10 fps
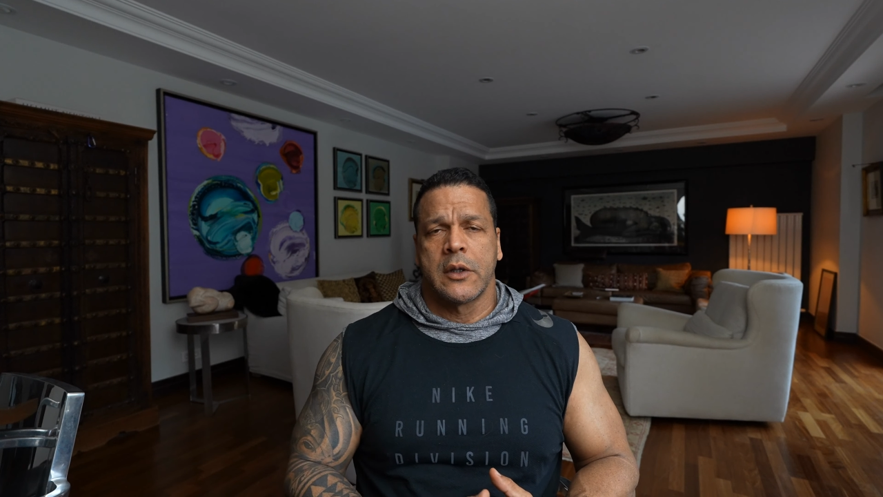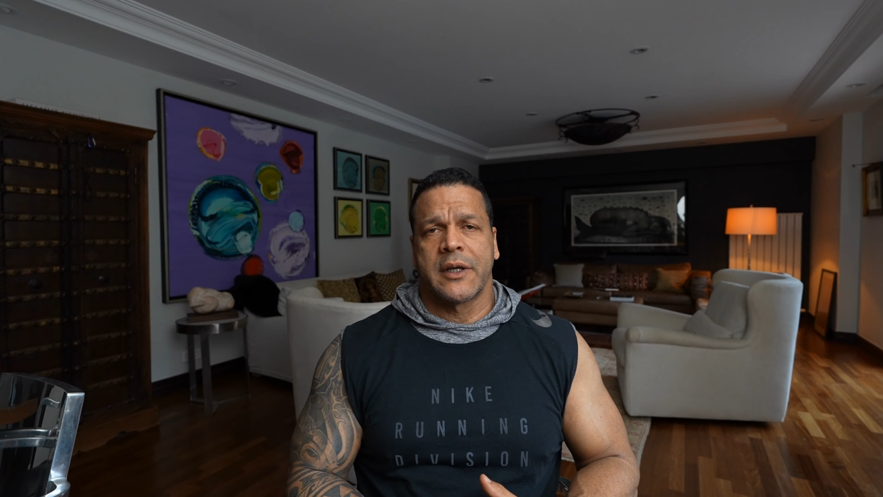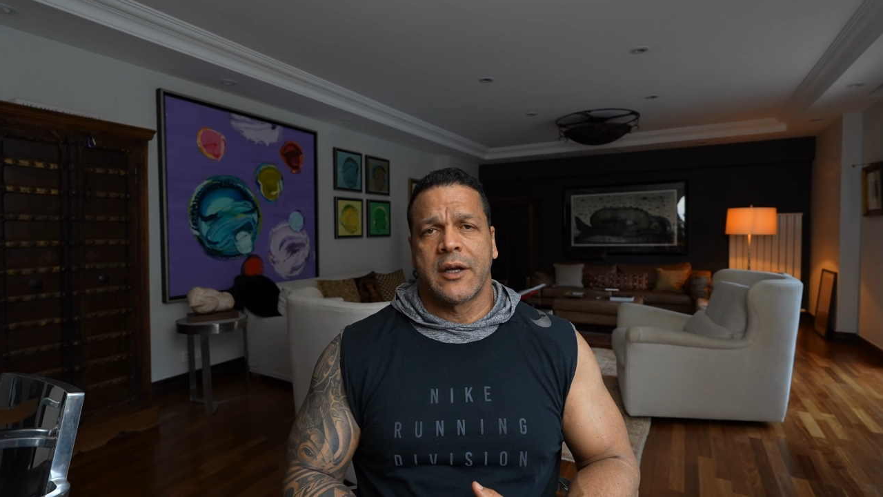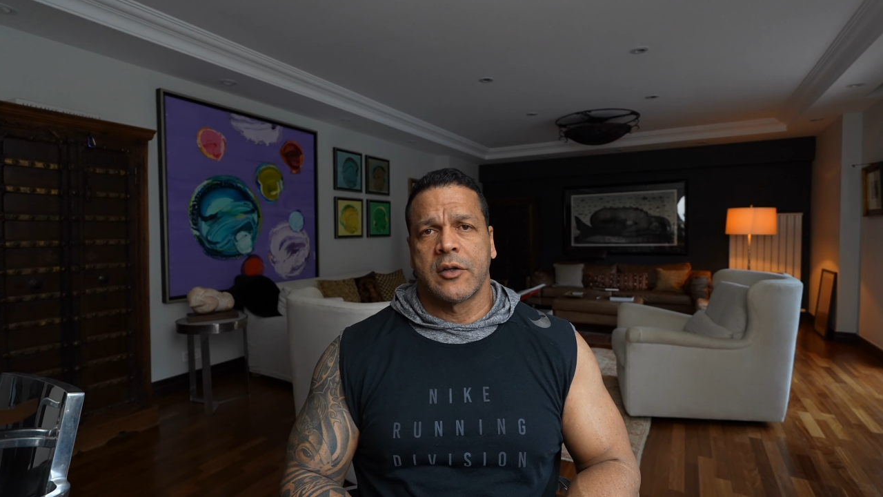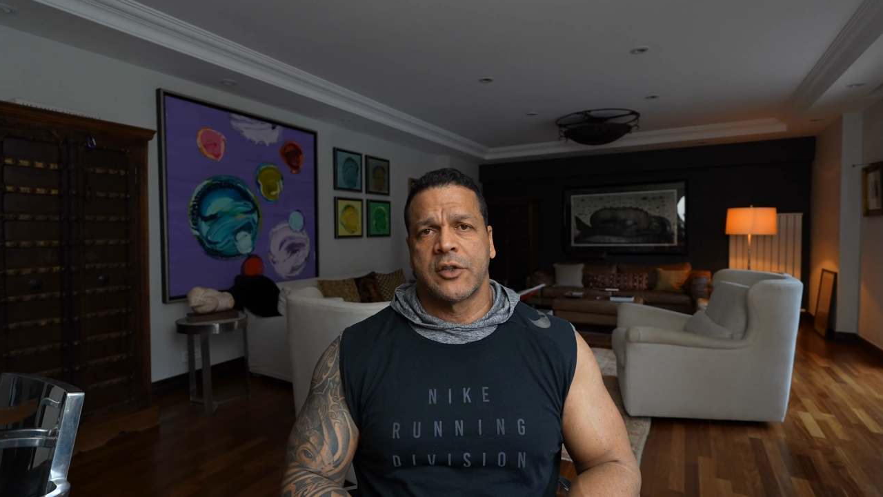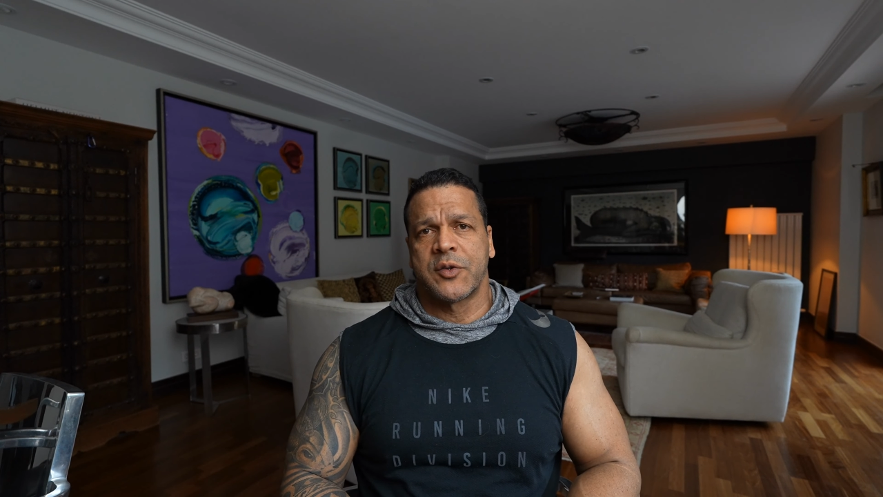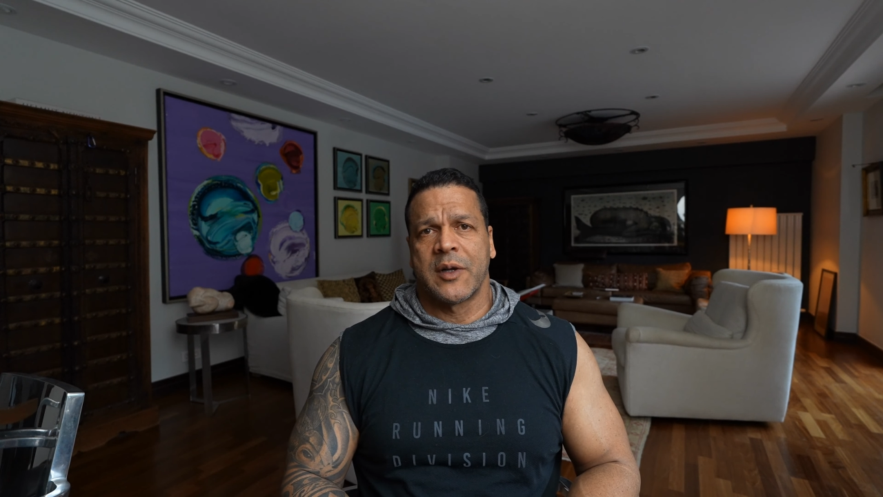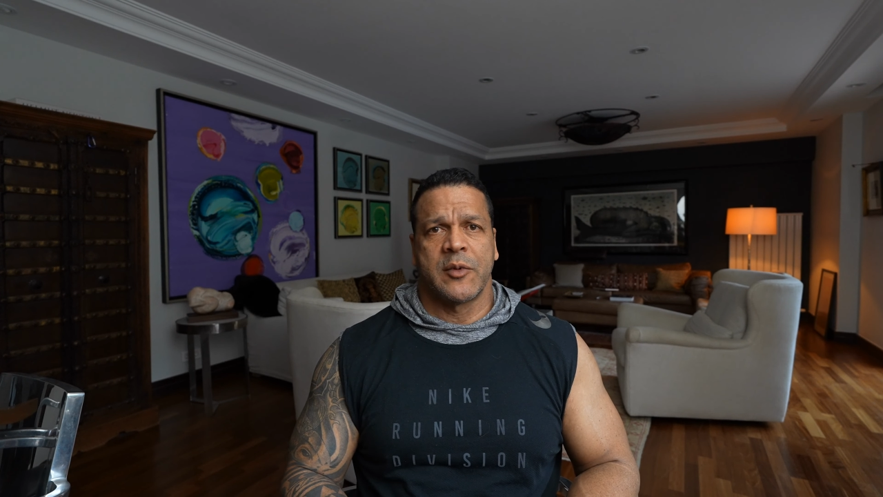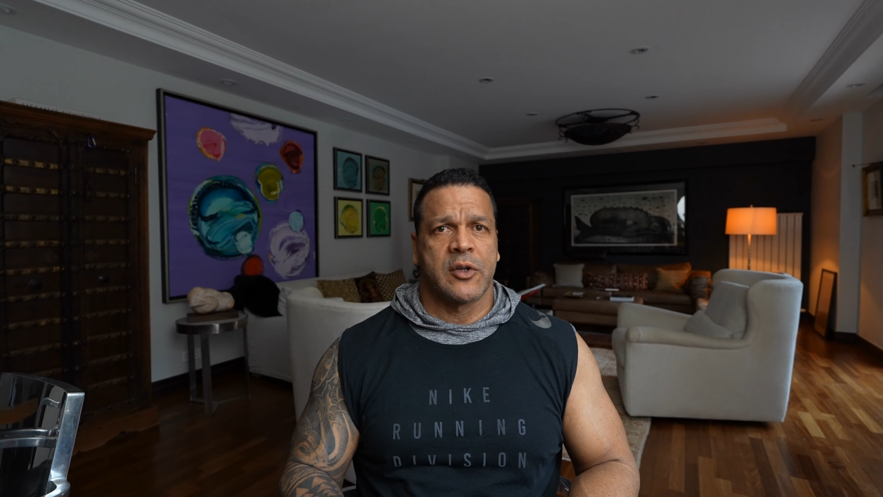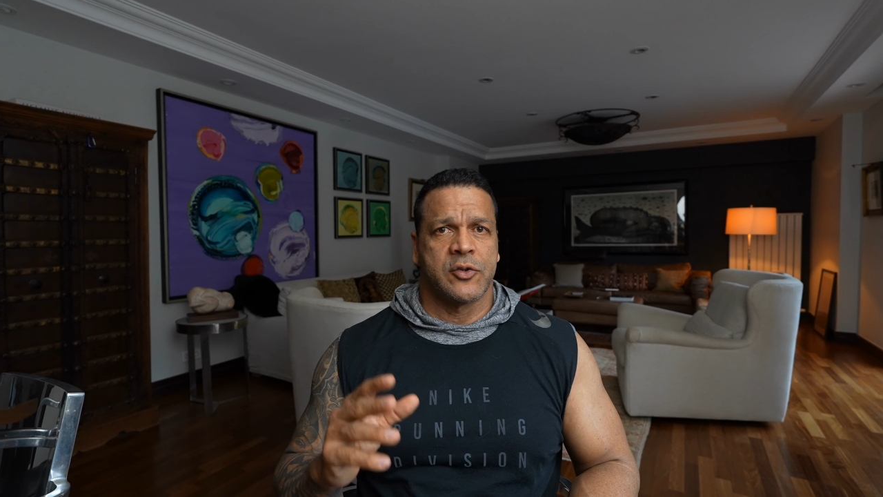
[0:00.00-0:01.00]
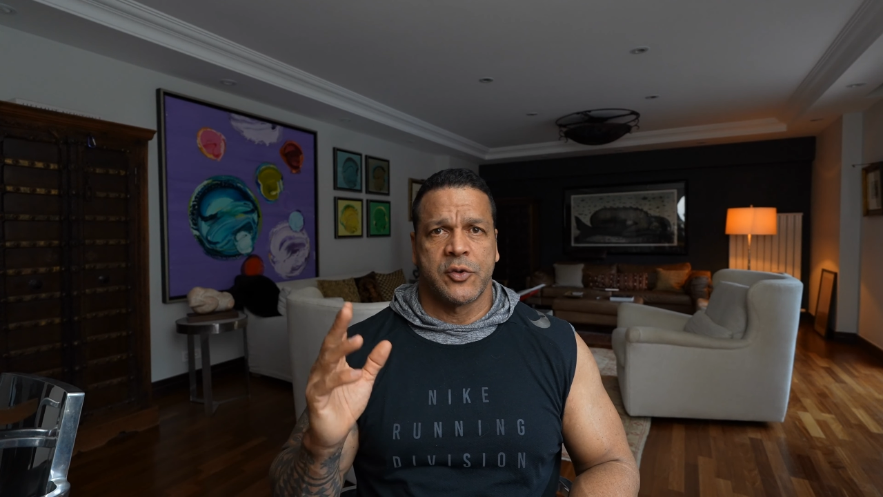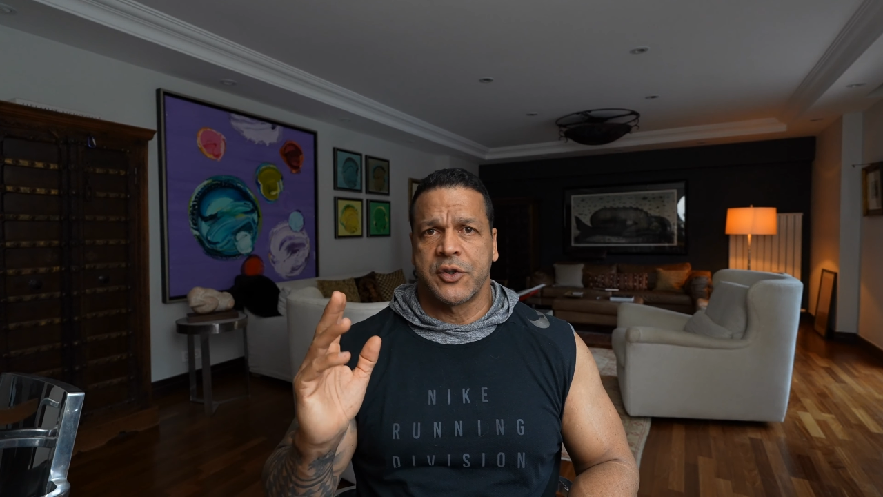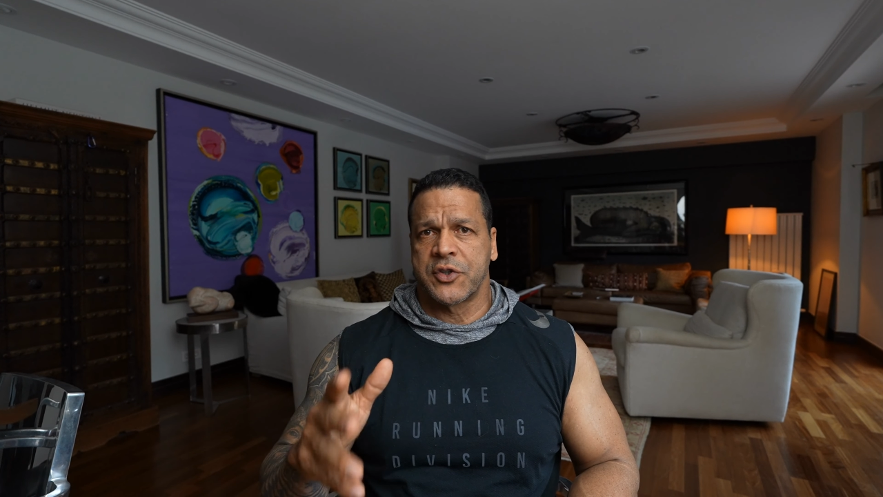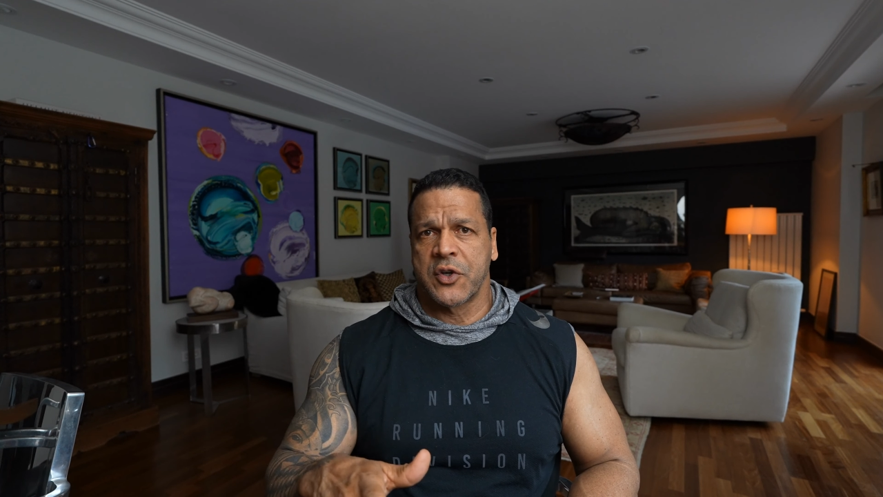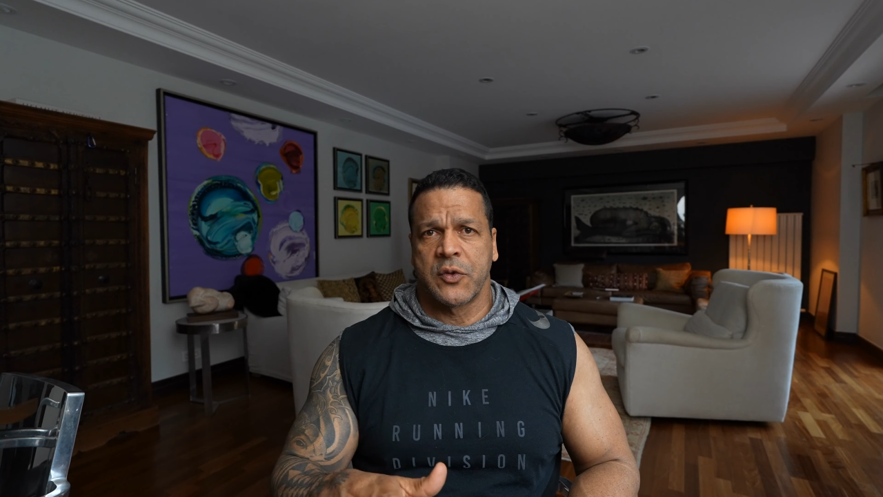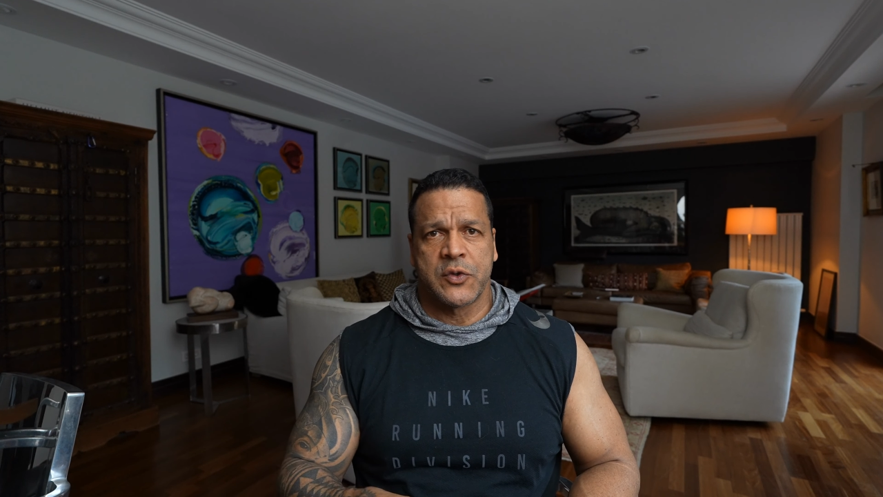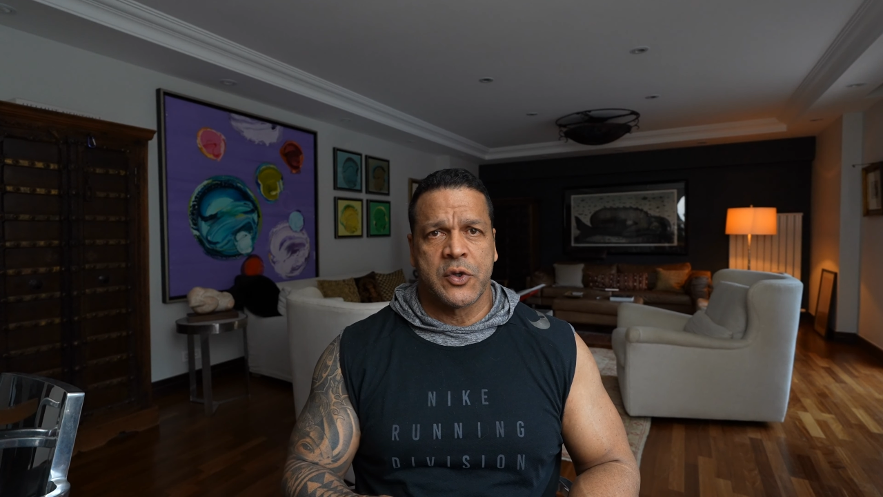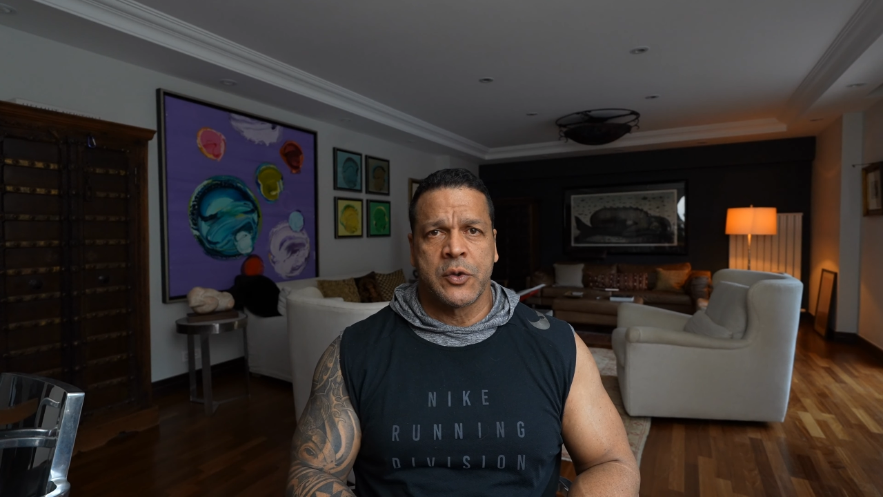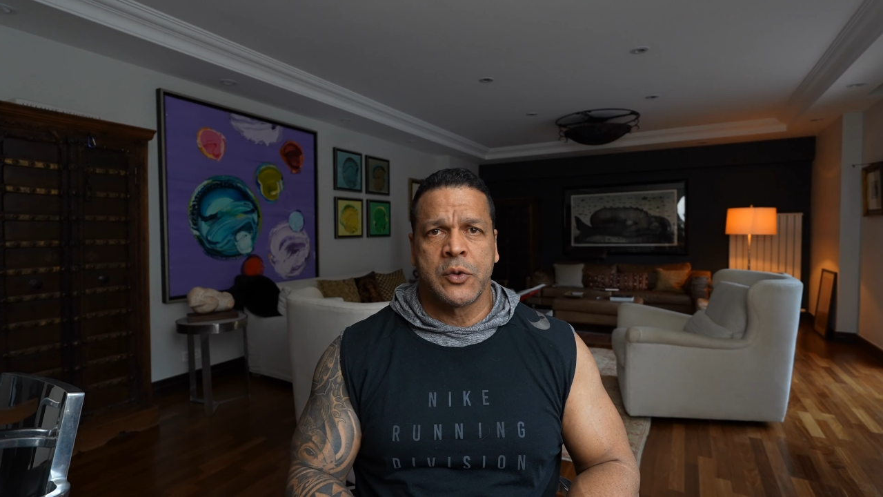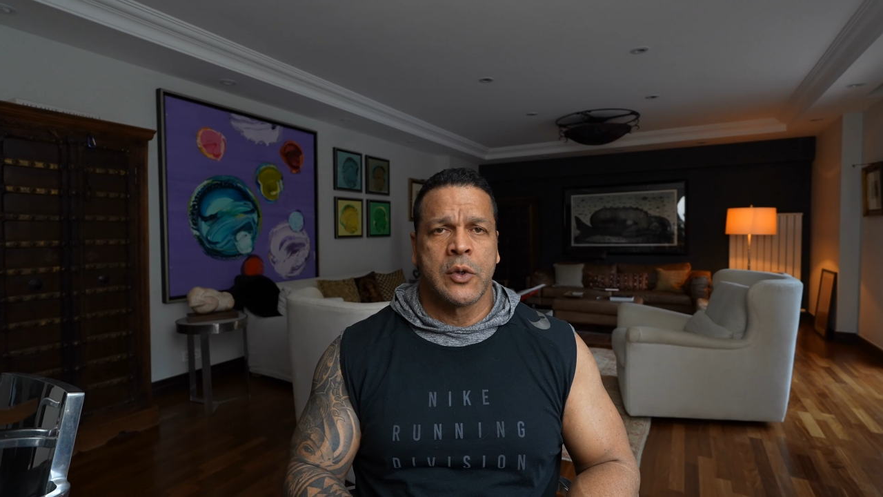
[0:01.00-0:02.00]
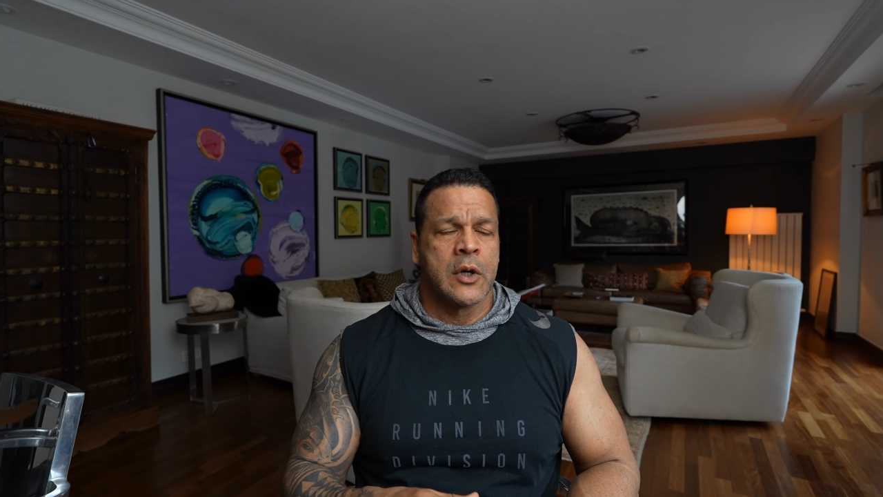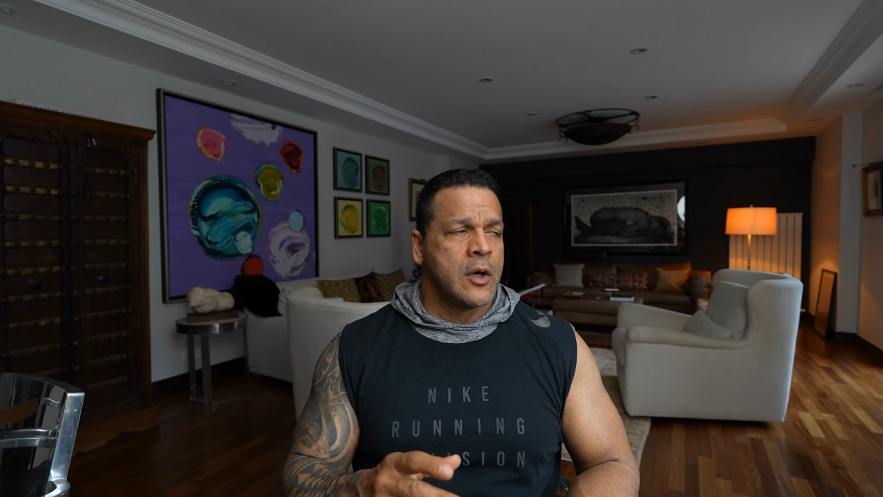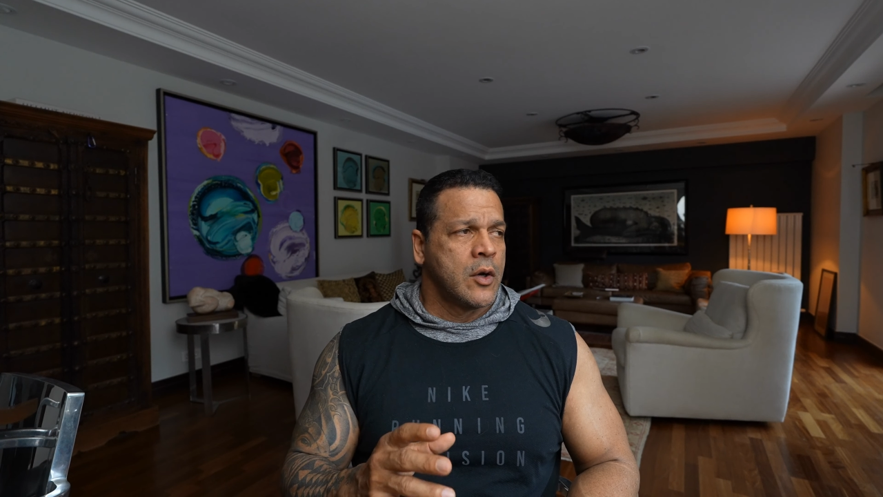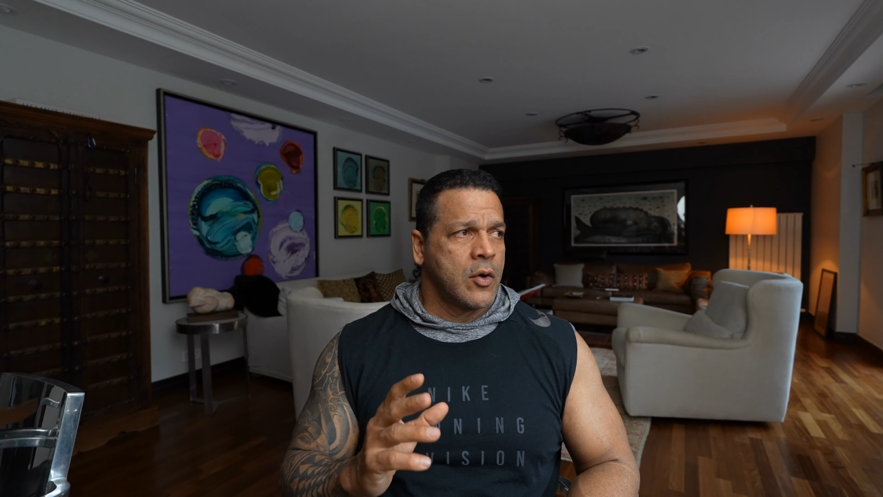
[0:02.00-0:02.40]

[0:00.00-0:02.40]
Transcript: Get on the treadmill, do your zone 2,